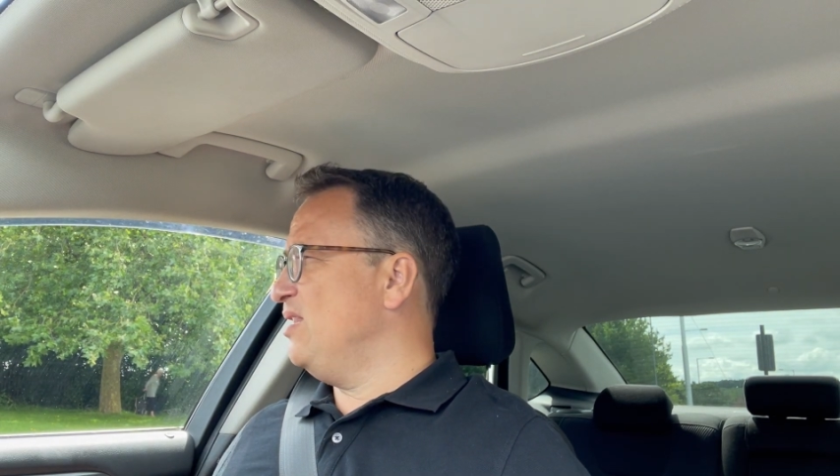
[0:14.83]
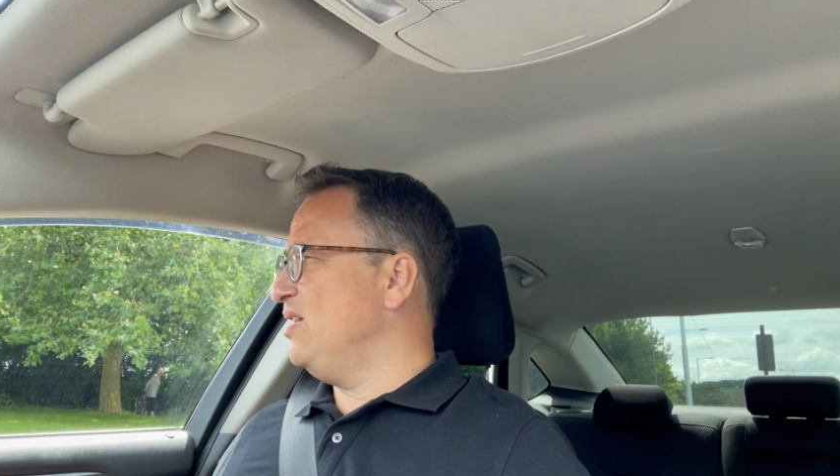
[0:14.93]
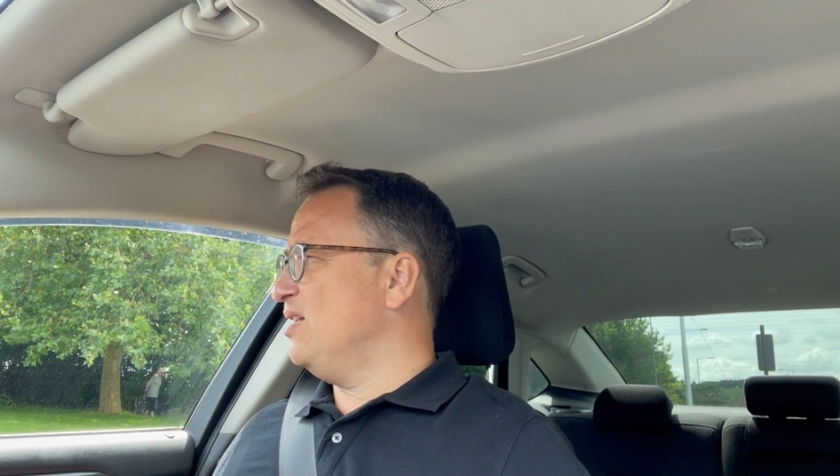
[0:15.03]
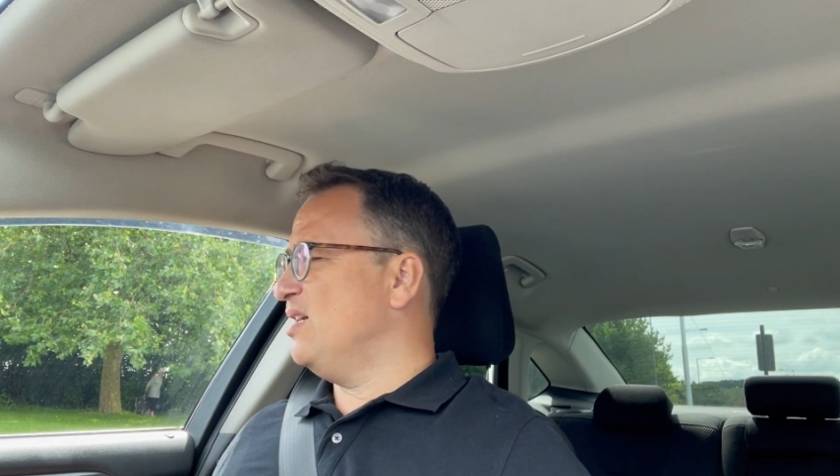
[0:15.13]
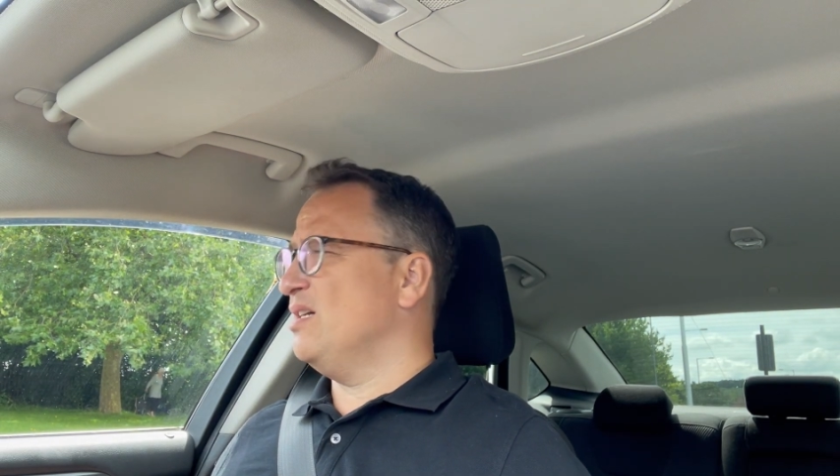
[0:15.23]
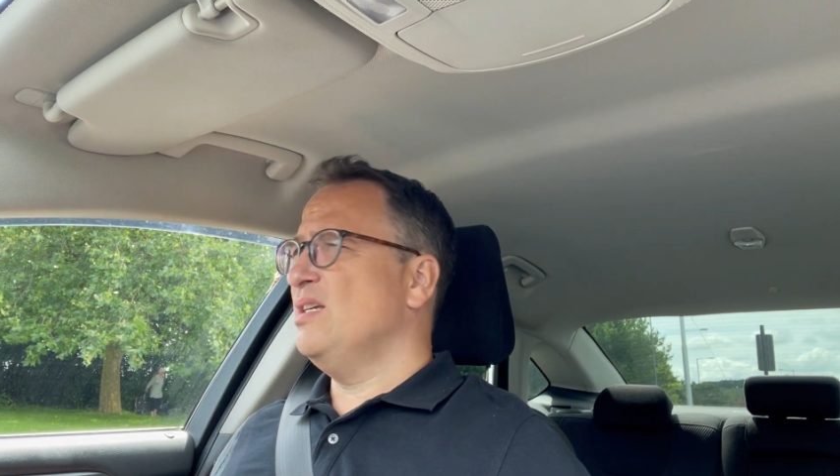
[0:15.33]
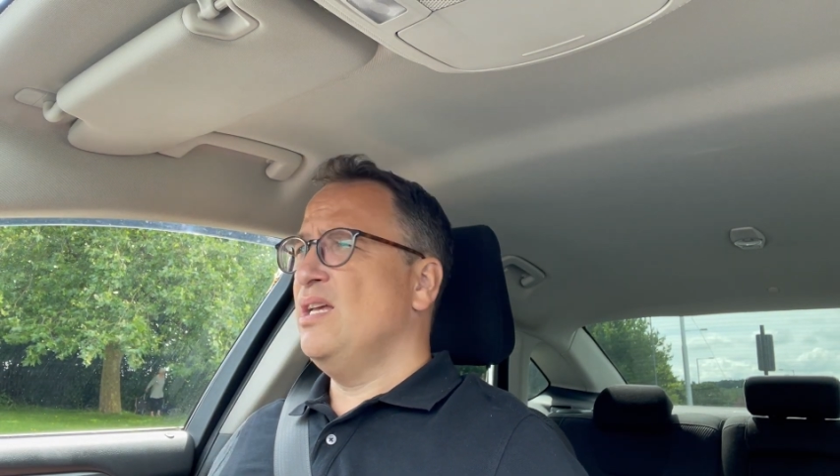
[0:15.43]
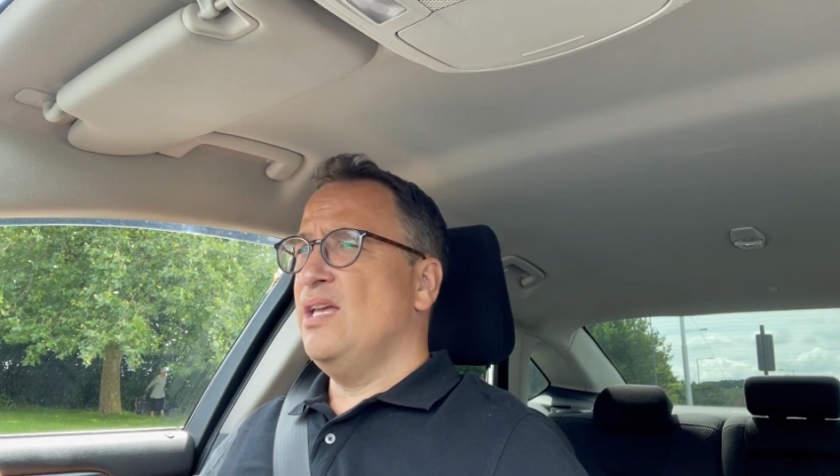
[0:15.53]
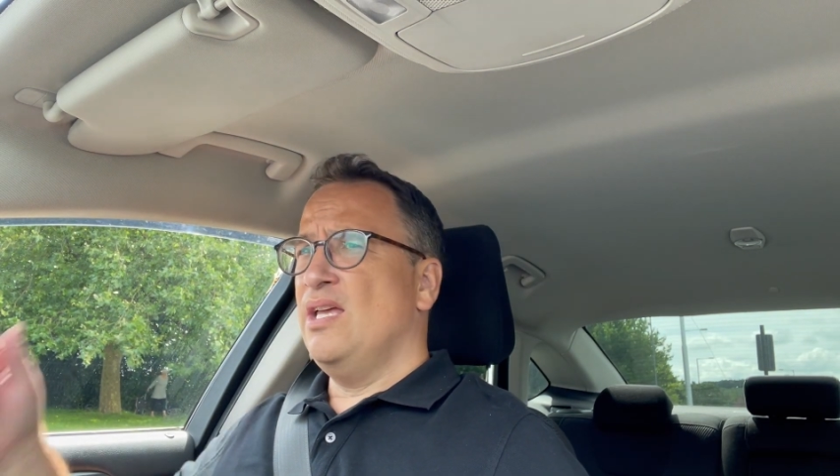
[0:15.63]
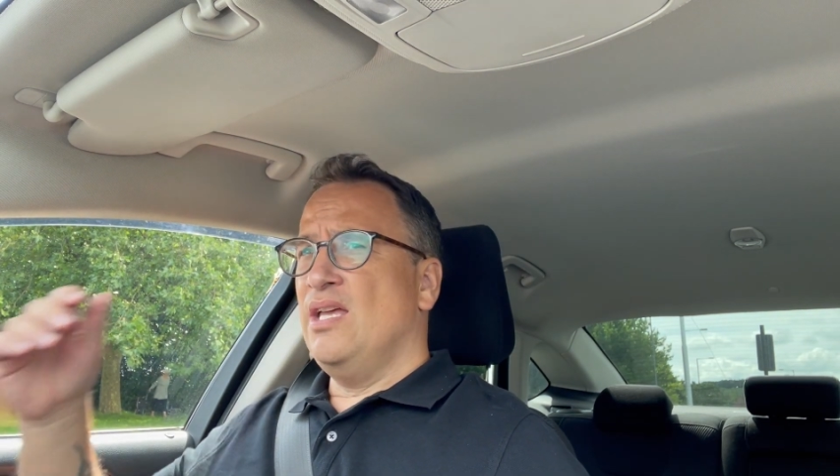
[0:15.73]
the
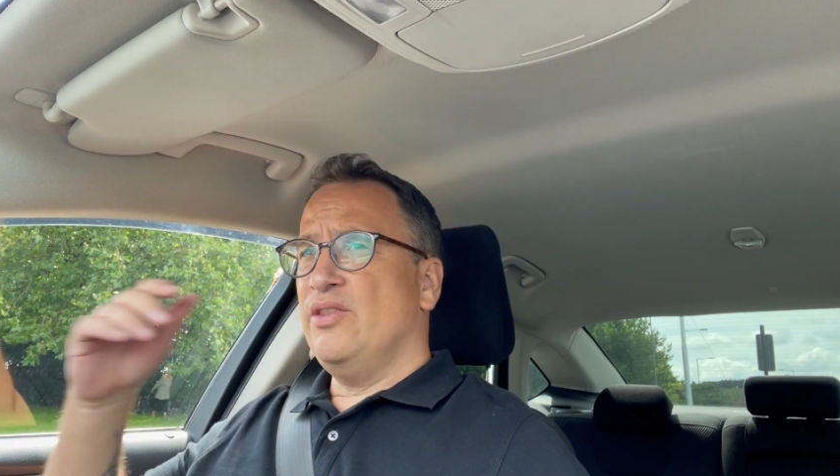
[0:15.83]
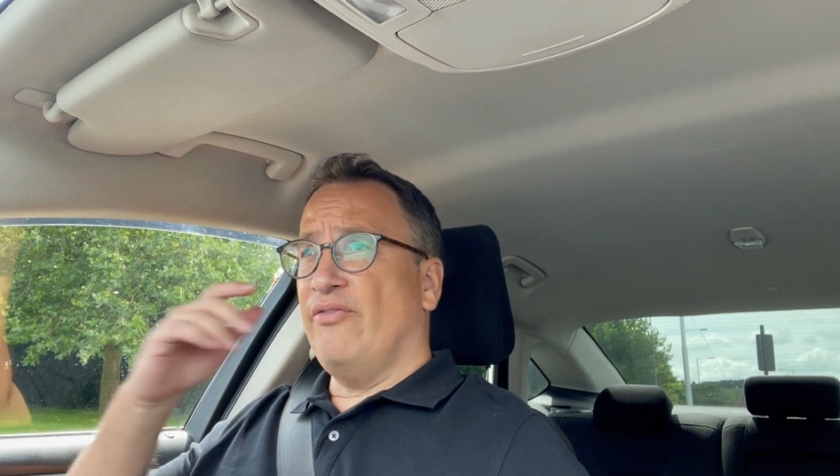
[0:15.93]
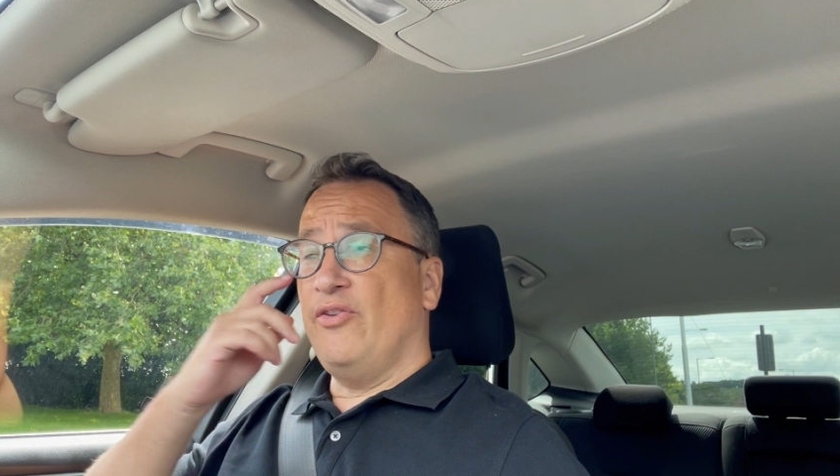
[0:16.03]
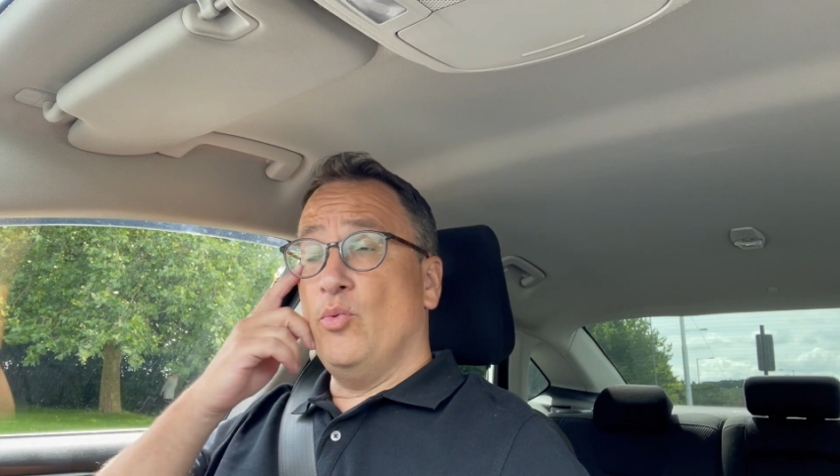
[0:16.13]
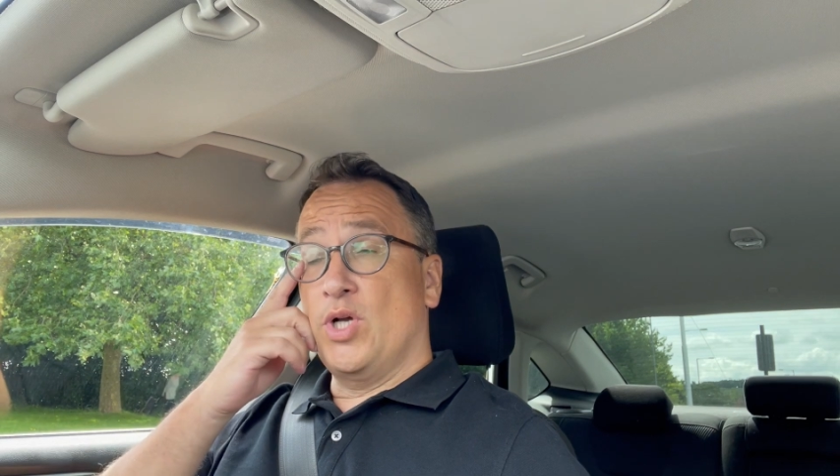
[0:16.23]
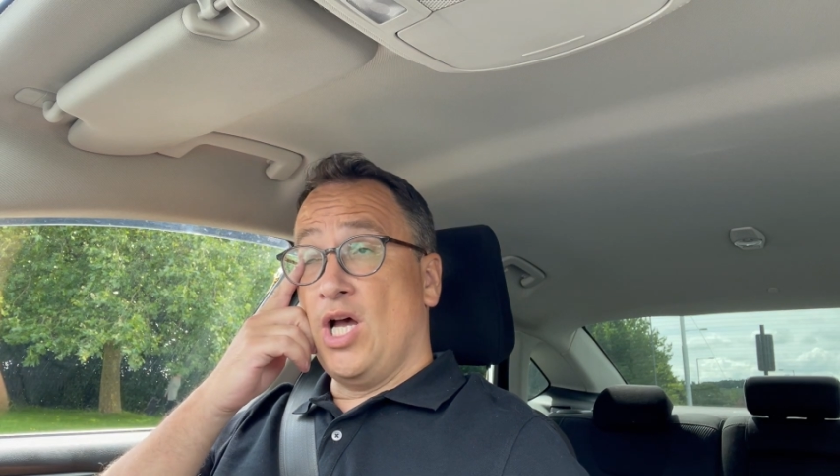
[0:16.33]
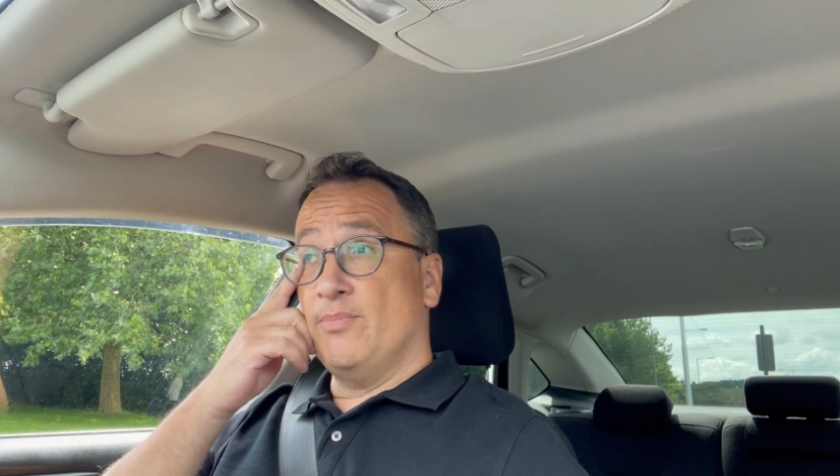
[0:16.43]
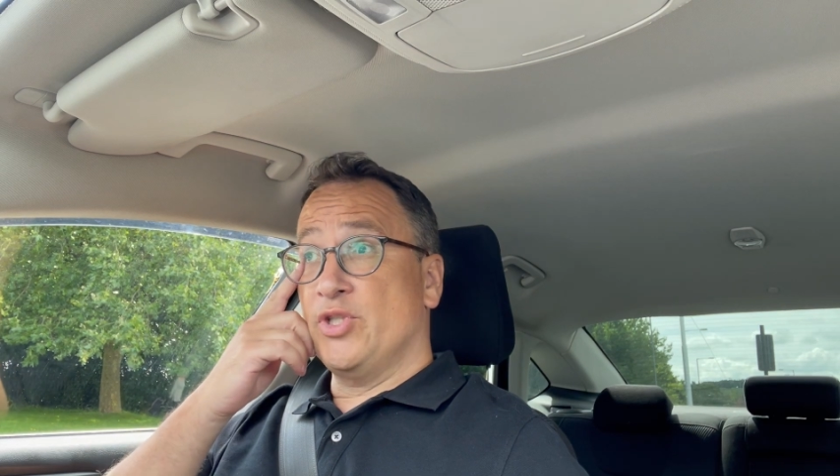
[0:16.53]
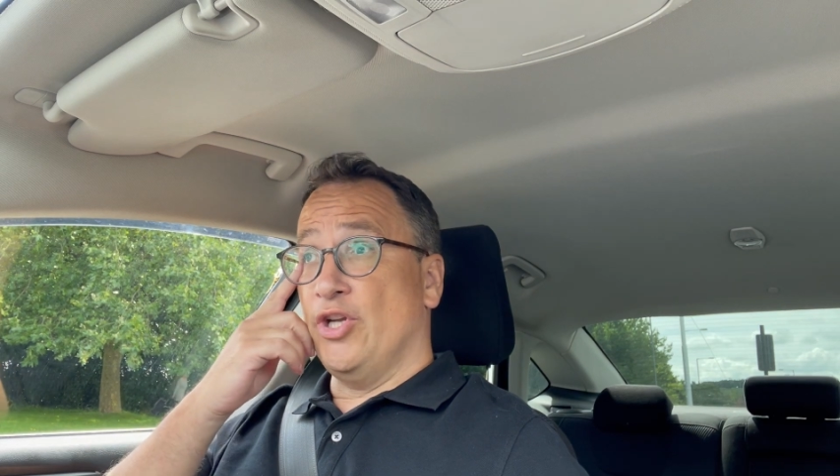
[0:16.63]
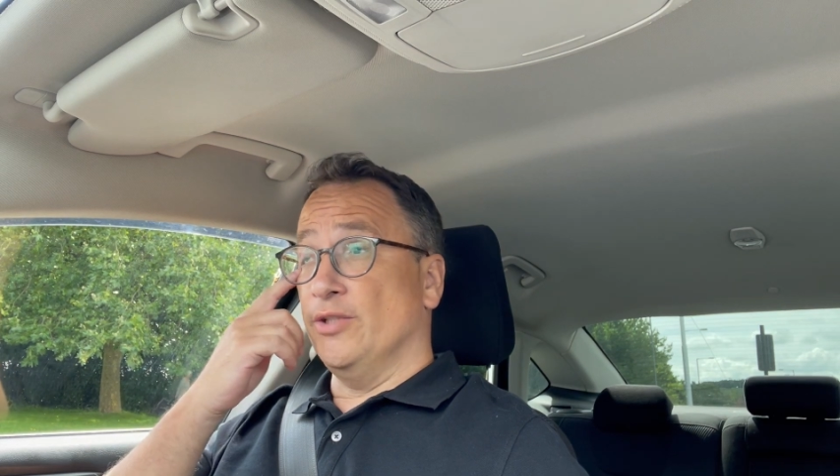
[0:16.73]
Fieldwood
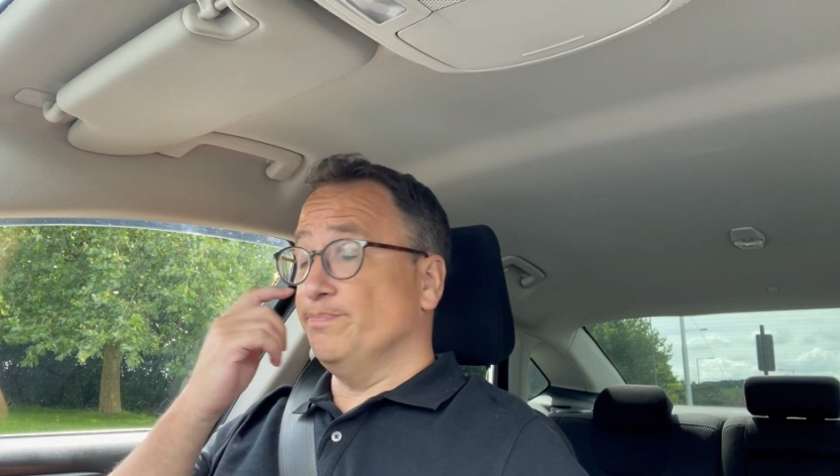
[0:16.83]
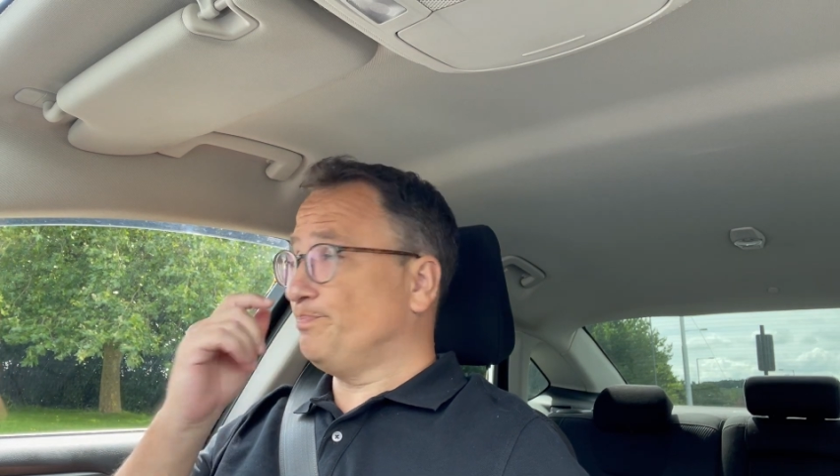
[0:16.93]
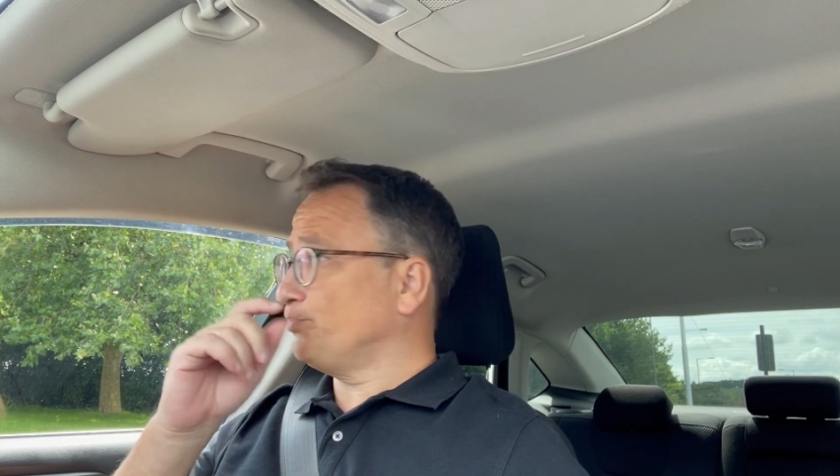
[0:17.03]
Cup tonight.